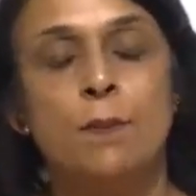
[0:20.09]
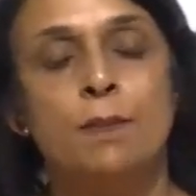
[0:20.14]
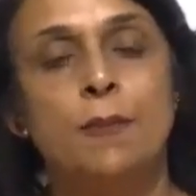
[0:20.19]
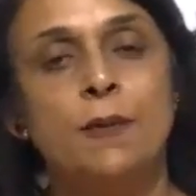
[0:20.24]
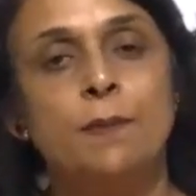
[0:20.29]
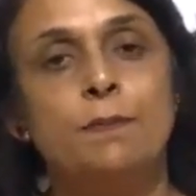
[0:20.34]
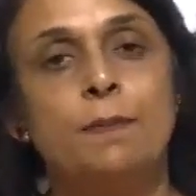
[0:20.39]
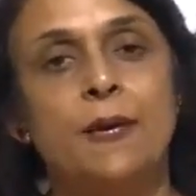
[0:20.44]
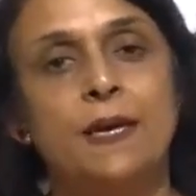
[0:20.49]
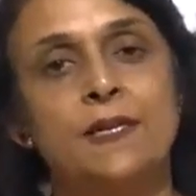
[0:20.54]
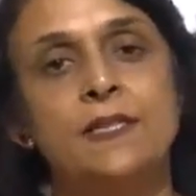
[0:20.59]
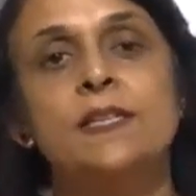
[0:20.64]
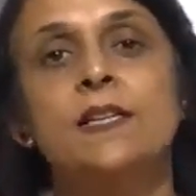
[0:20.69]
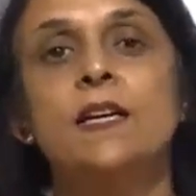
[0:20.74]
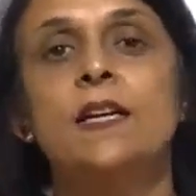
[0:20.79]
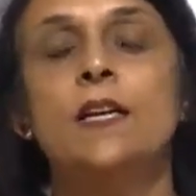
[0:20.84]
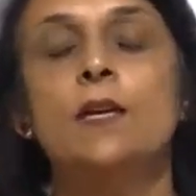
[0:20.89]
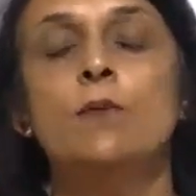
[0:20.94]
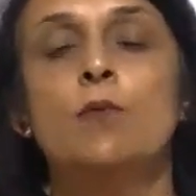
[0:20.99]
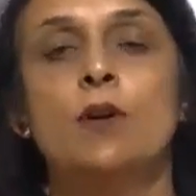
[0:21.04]
But
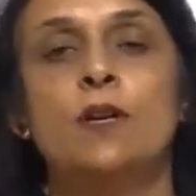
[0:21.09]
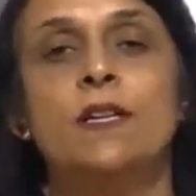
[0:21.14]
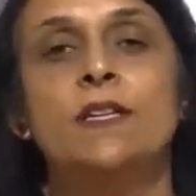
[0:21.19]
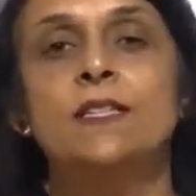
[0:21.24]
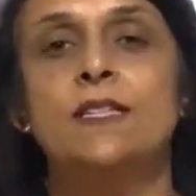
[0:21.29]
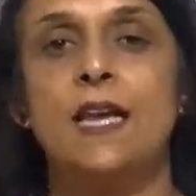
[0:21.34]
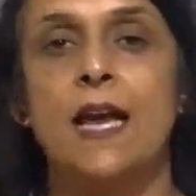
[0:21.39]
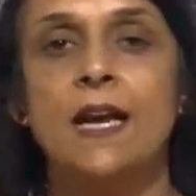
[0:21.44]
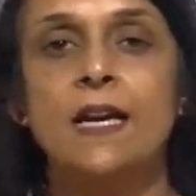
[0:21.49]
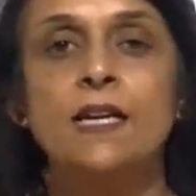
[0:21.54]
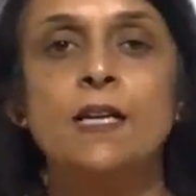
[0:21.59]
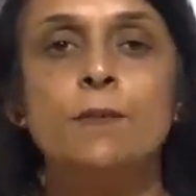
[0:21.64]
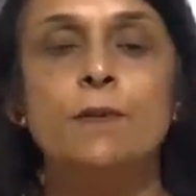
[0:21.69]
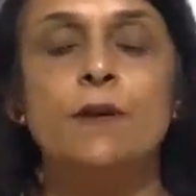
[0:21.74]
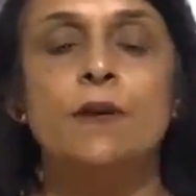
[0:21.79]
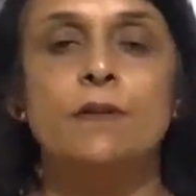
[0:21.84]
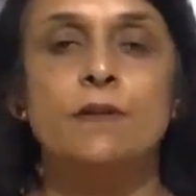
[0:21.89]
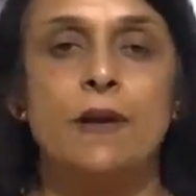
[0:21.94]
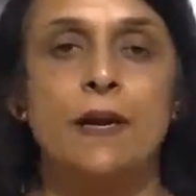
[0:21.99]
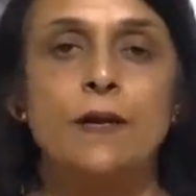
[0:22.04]
basically what exactly
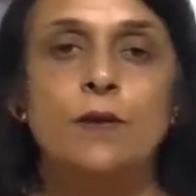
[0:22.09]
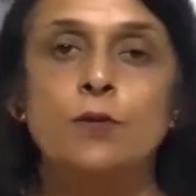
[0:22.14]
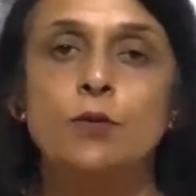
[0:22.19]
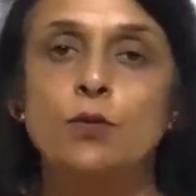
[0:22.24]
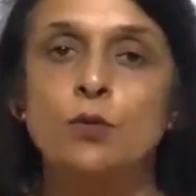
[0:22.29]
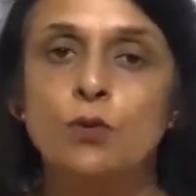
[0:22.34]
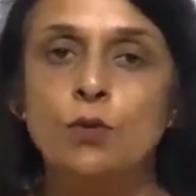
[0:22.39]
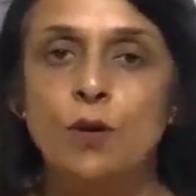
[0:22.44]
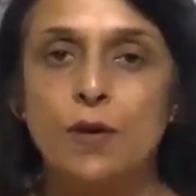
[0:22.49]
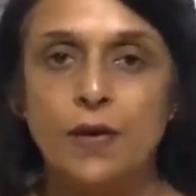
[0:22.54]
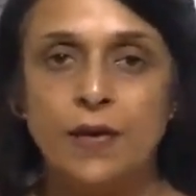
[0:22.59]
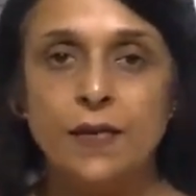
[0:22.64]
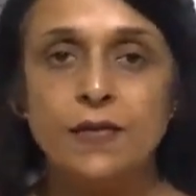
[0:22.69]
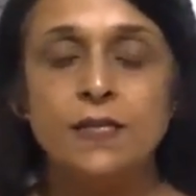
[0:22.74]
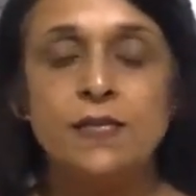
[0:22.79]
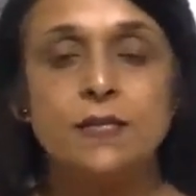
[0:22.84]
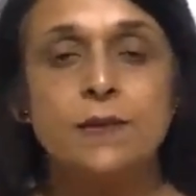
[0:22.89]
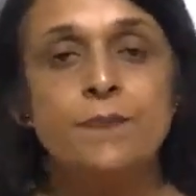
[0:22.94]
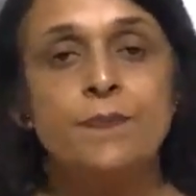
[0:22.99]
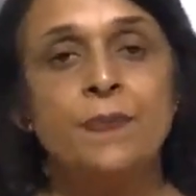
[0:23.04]
we are trying to do
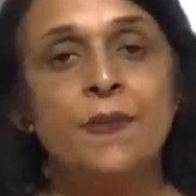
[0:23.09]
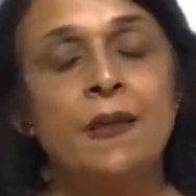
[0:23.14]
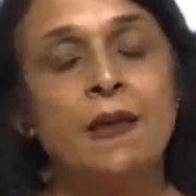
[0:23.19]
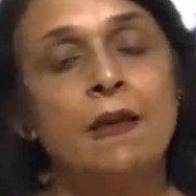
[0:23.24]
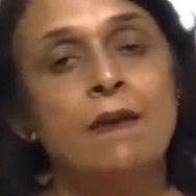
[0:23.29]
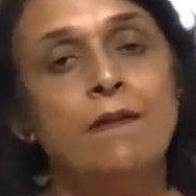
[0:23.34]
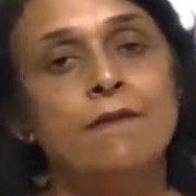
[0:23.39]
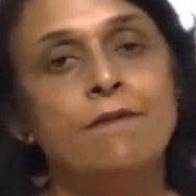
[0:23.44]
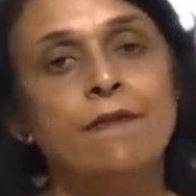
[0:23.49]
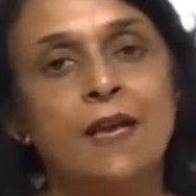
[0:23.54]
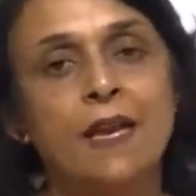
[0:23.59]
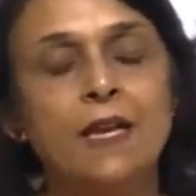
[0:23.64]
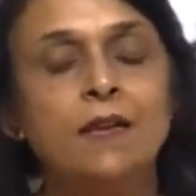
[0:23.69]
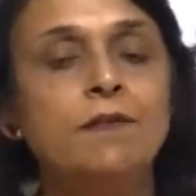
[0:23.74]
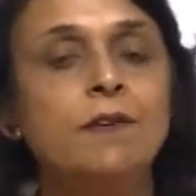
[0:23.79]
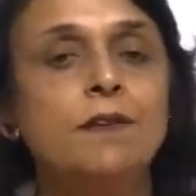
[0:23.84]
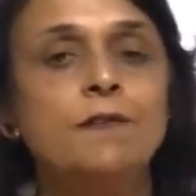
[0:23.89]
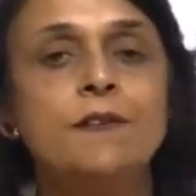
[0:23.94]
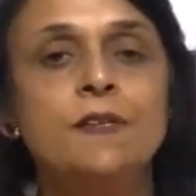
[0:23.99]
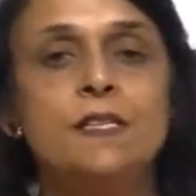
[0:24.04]
is,
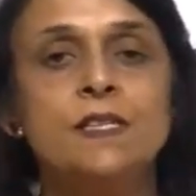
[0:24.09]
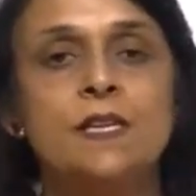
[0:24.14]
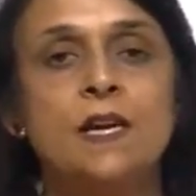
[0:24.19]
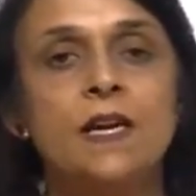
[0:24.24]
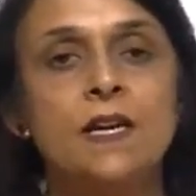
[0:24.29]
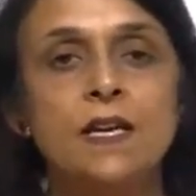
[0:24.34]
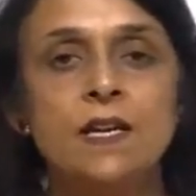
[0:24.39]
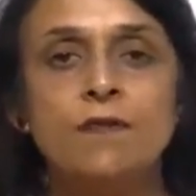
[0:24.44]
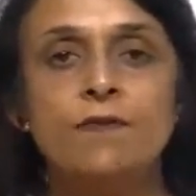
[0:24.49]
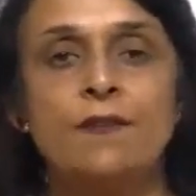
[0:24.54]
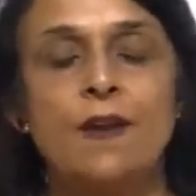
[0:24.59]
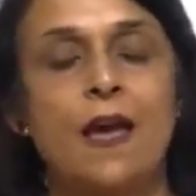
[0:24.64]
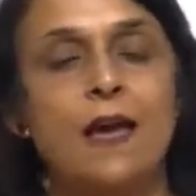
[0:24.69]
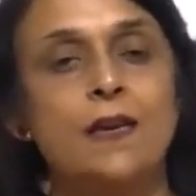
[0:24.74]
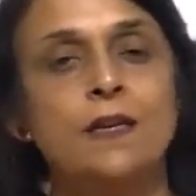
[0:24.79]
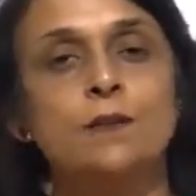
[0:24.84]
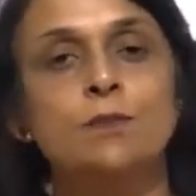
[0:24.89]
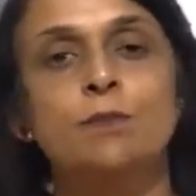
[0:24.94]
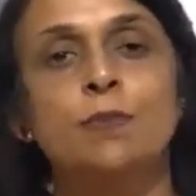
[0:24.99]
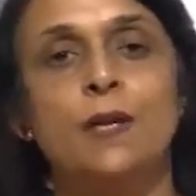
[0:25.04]
whenever we study a
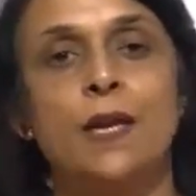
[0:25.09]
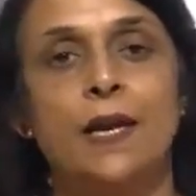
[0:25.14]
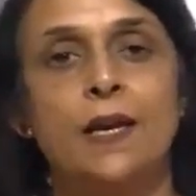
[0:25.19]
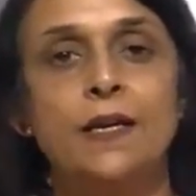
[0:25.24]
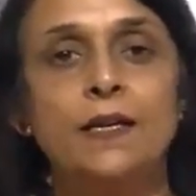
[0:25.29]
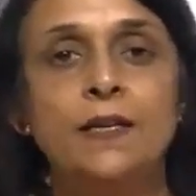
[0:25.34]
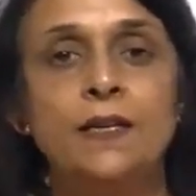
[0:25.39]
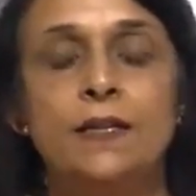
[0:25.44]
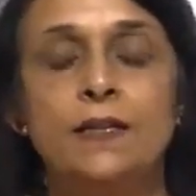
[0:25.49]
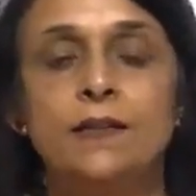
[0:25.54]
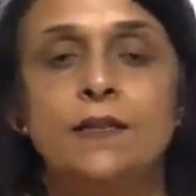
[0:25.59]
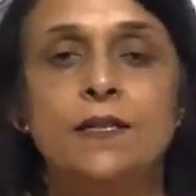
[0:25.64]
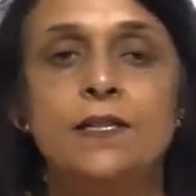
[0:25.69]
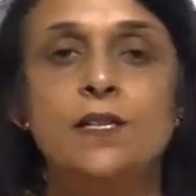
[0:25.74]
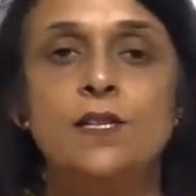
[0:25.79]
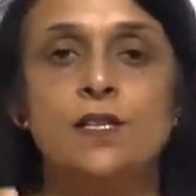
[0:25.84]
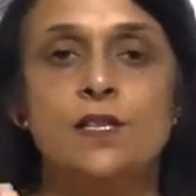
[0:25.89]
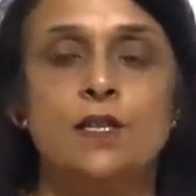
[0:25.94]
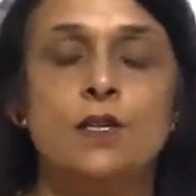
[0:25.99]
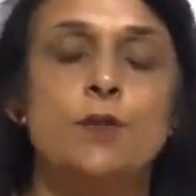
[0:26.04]
flowering plant, the
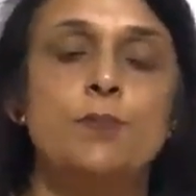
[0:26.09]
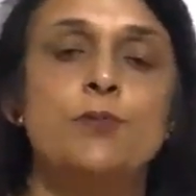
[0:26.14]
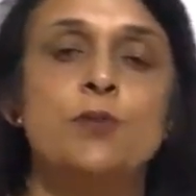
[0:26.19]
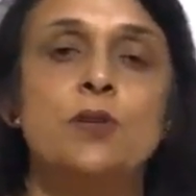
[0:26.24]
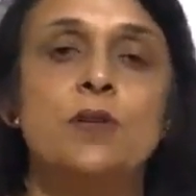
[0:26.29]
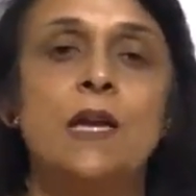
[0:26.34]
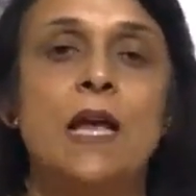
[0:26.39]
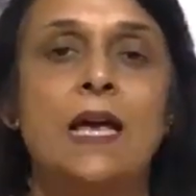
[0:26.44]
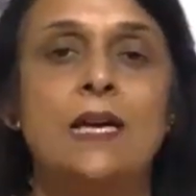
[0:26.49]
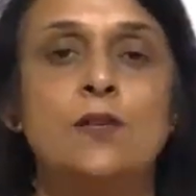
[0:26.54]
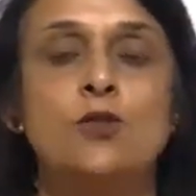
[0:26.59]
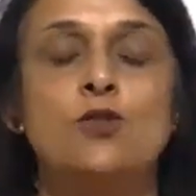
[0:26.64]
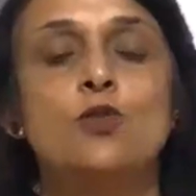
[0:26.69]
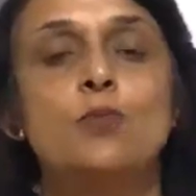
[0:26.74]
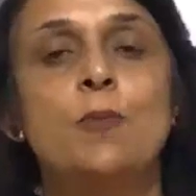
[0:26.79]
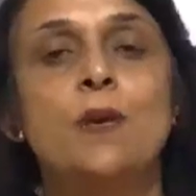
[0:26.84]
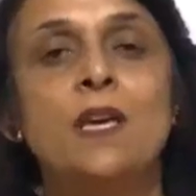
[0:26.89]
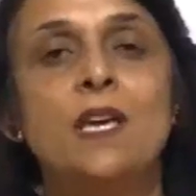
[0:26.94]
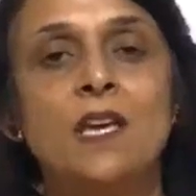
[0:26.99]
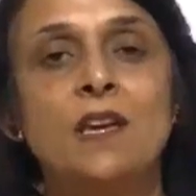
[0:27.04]
description has to
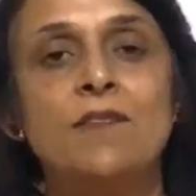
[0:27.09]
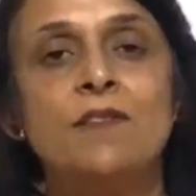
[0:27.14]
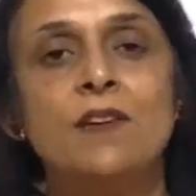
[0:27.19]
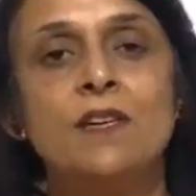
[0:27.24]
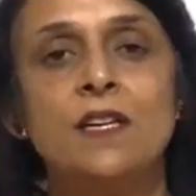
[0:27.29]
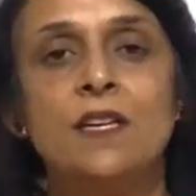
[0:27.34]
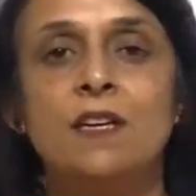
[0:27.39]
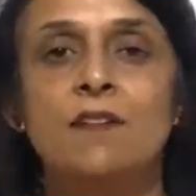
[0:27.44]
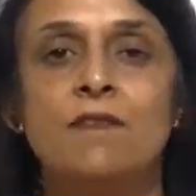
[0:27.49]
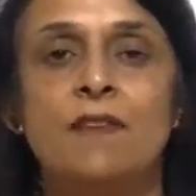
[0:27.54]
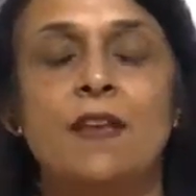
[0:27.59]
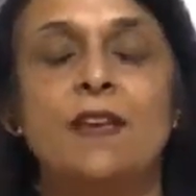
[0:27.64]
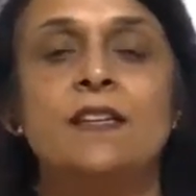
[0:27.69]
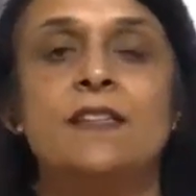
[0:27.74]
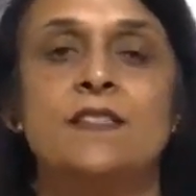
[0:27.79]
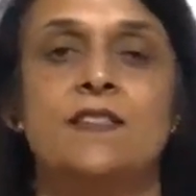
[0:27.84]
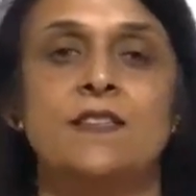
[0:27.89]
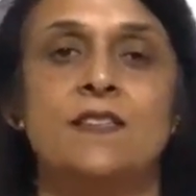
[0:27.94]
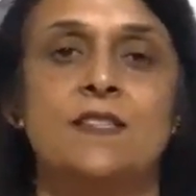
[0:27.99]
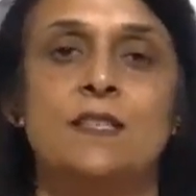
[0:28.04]
be given in a very
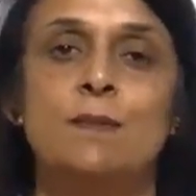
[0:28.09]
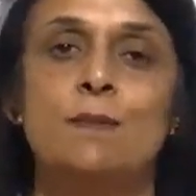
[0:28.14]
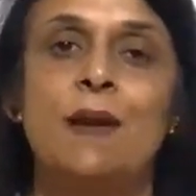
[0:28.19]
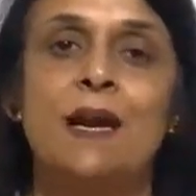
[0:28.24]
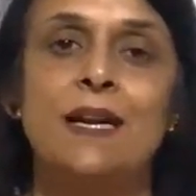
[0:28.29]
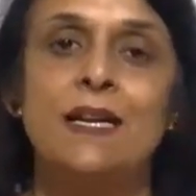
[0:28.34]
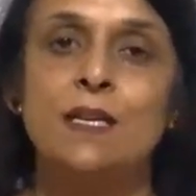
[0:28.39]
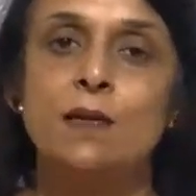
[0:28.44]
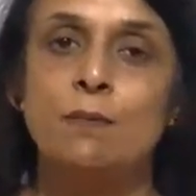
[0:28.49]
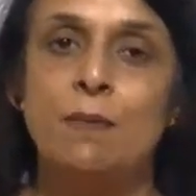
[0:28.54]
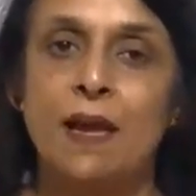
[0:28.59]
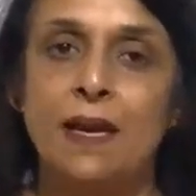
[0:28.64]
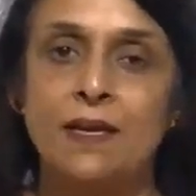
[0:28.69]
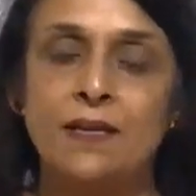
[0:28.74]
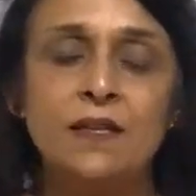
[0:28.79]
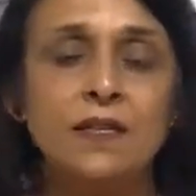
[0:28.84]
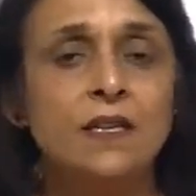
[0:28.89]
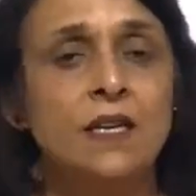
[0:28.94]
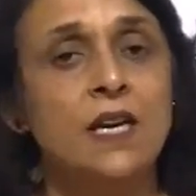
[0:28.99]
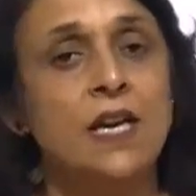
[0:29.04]
systematic
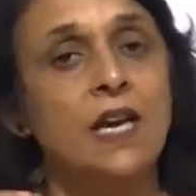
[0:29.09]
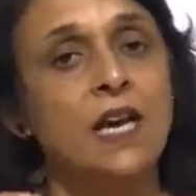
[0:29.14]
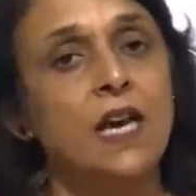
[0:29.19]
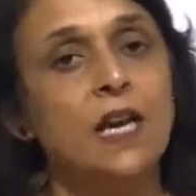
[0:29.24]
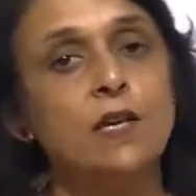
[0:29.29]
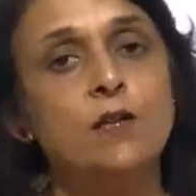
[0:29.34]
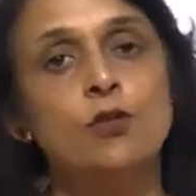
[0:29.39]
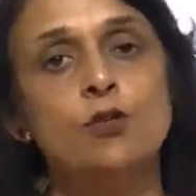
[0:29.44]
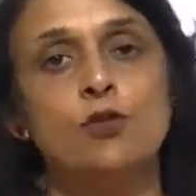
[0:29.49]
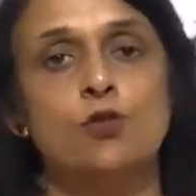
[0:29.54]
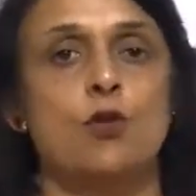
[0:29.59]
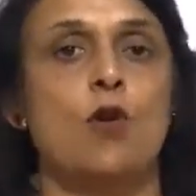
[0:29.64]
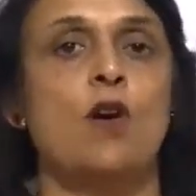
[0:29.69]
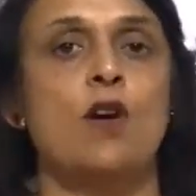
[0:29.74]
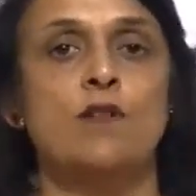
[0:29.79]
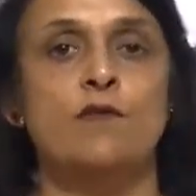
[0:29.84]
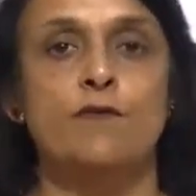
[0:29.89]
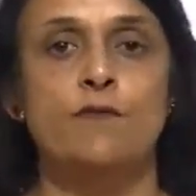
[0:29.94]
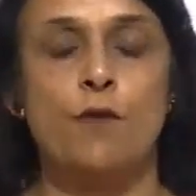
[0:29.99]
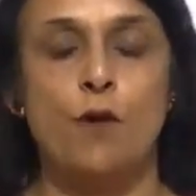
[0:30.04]
manner in
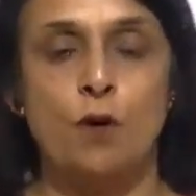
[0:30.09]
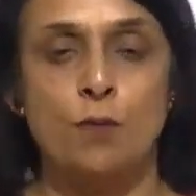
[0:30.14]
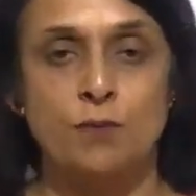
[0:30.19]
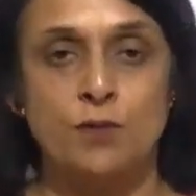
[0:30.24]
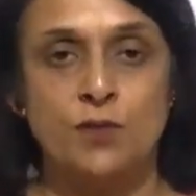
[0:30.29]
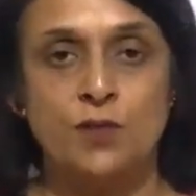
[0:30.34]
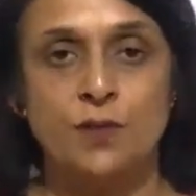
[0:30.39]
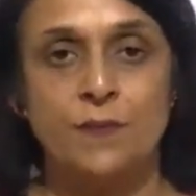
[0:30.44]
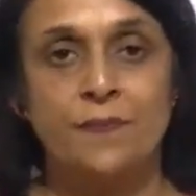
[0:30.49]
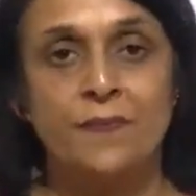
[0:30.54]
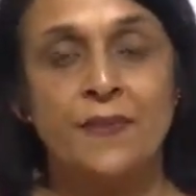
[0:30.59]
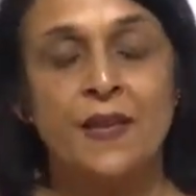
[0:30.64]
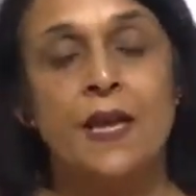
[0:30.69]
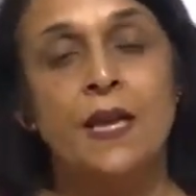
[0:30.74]
short forms.